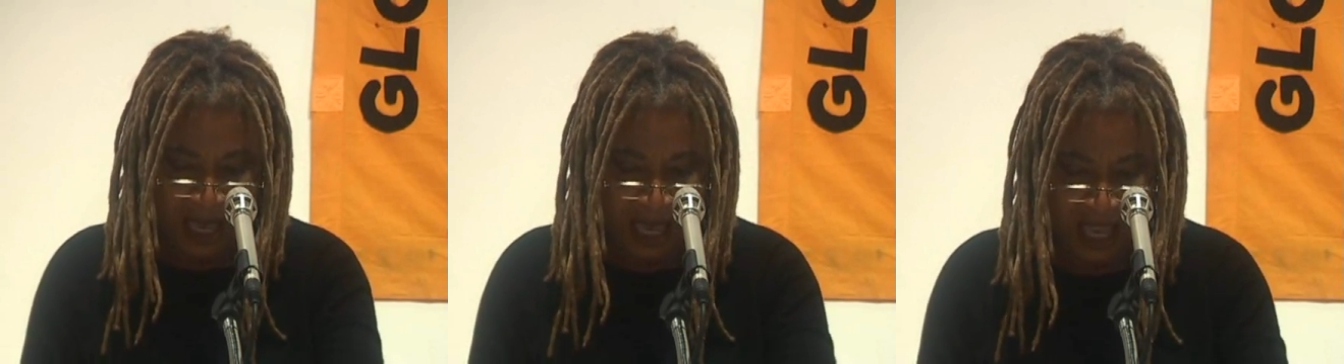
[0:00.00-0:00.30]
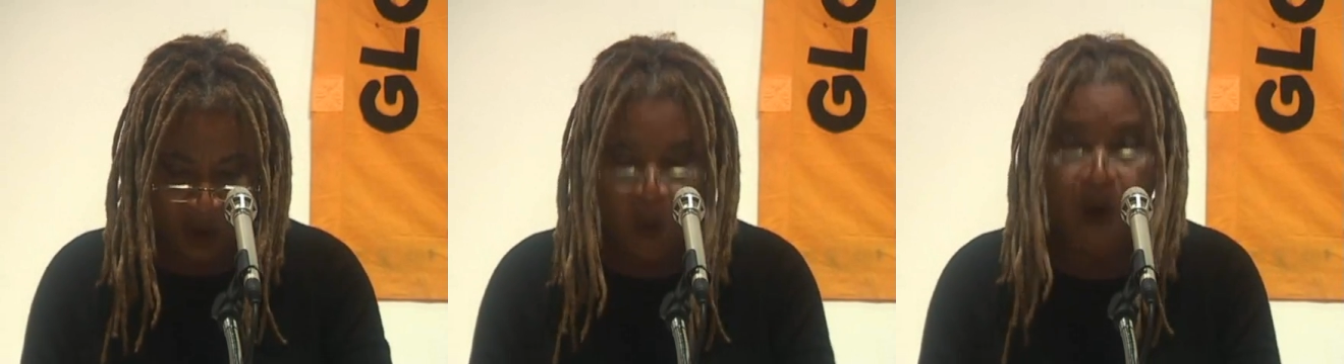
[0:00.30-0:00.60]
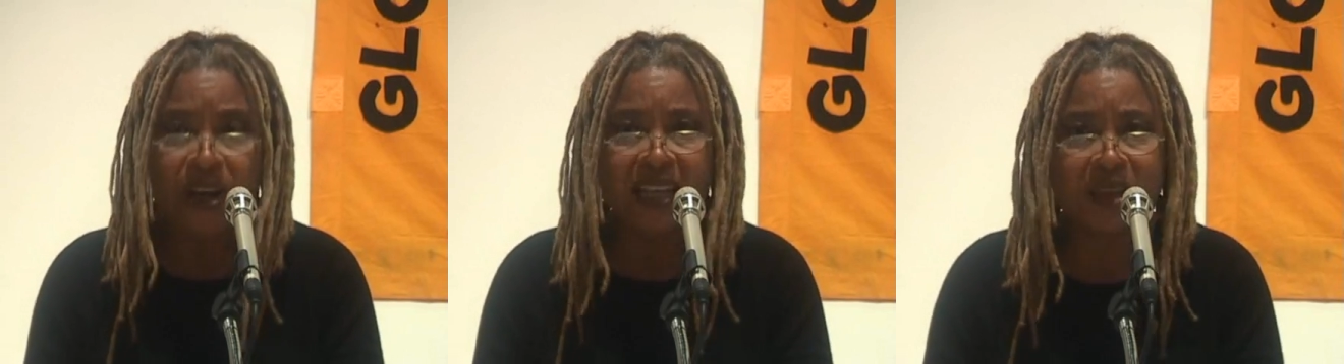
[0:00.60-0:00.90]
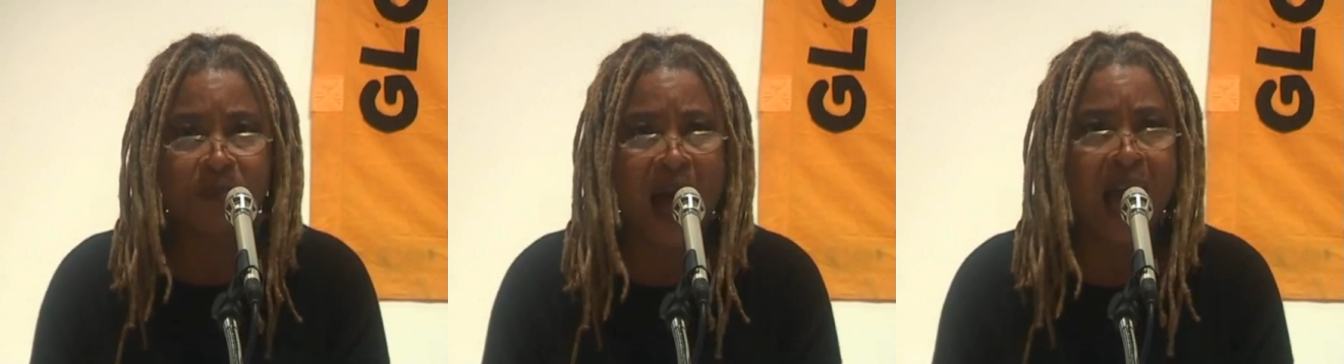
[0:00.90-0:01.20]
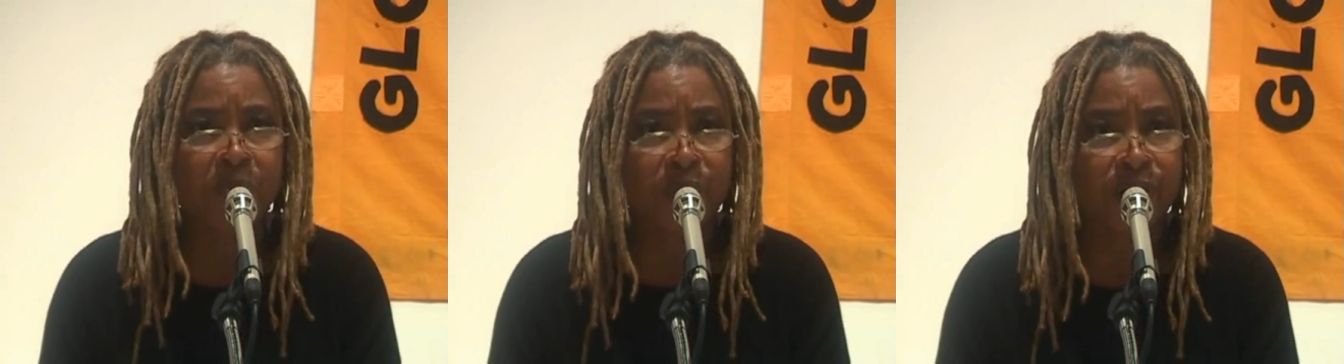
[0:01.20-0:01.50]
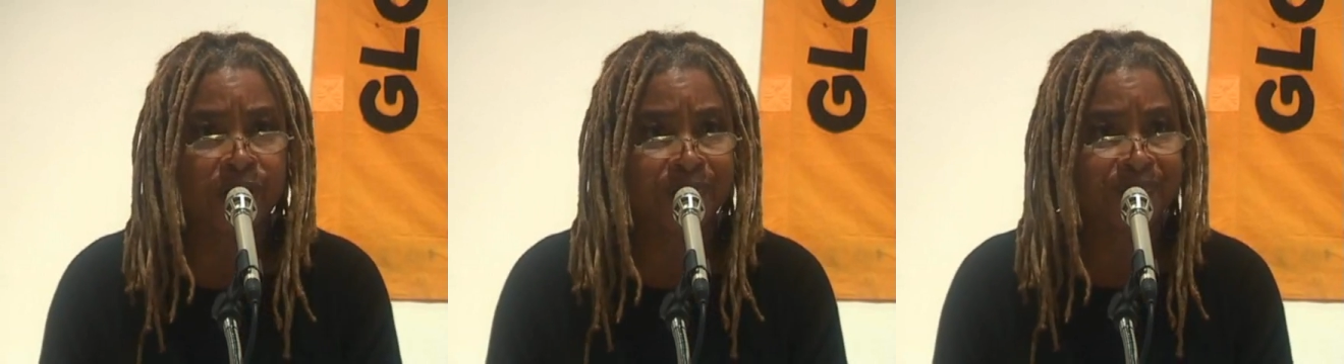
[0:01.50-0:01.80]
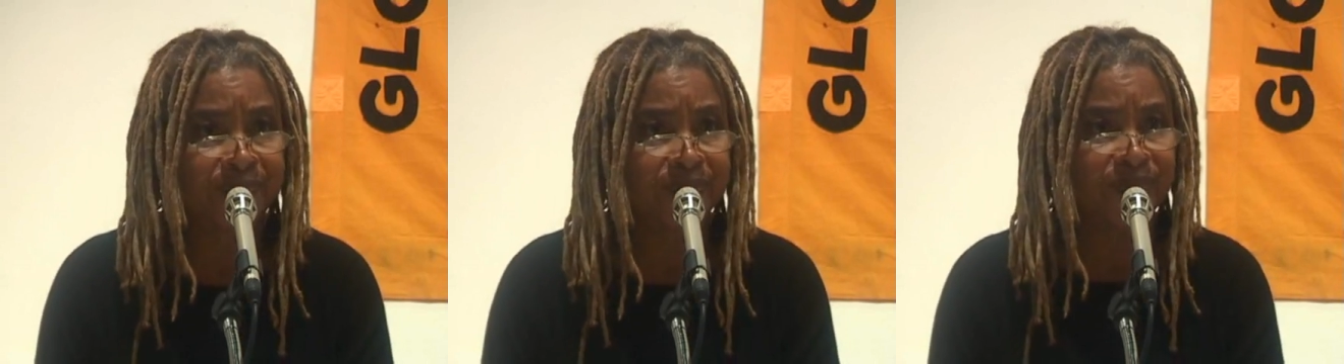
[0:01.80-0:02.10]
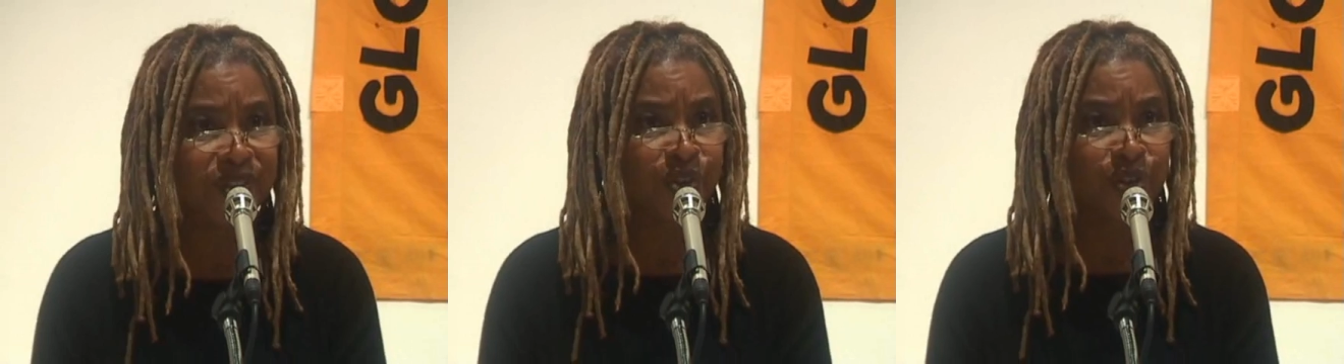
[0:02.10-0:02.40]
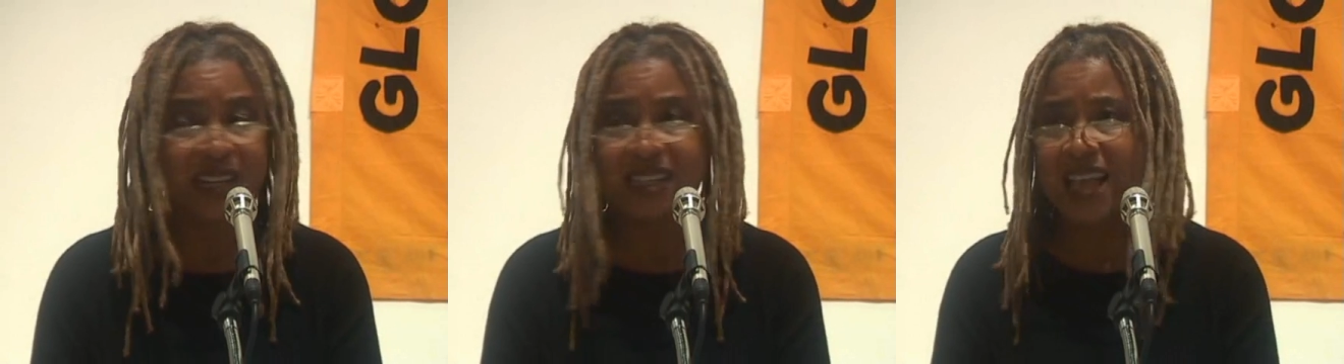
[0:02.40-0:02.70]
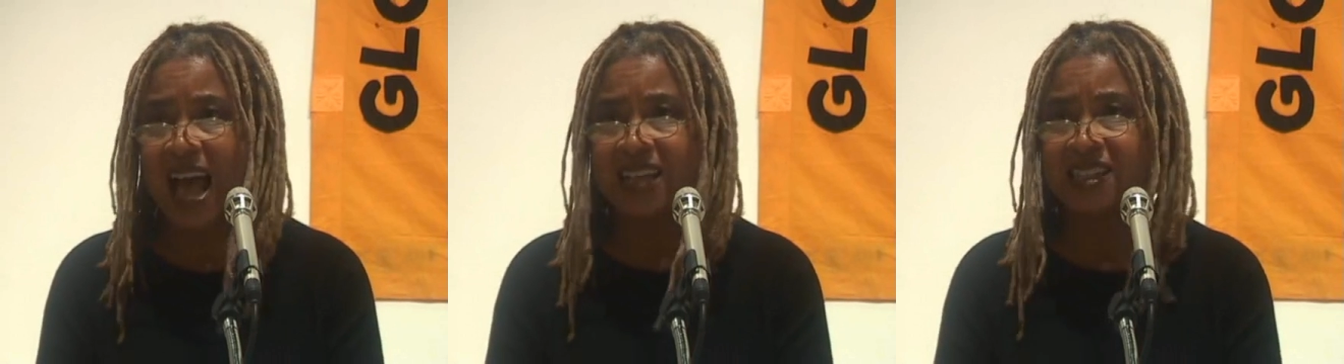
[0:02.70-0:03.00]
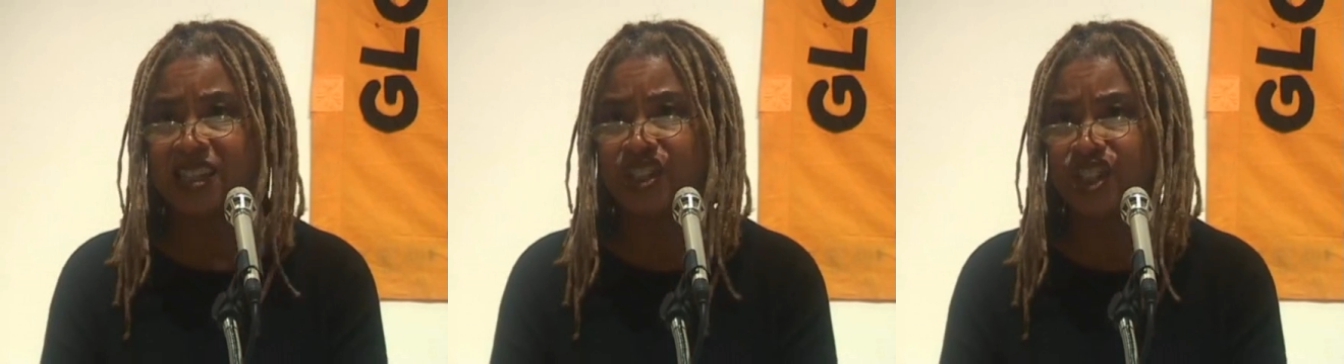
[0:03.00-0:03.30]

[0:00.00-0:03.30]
he quoted the Bible to criticize the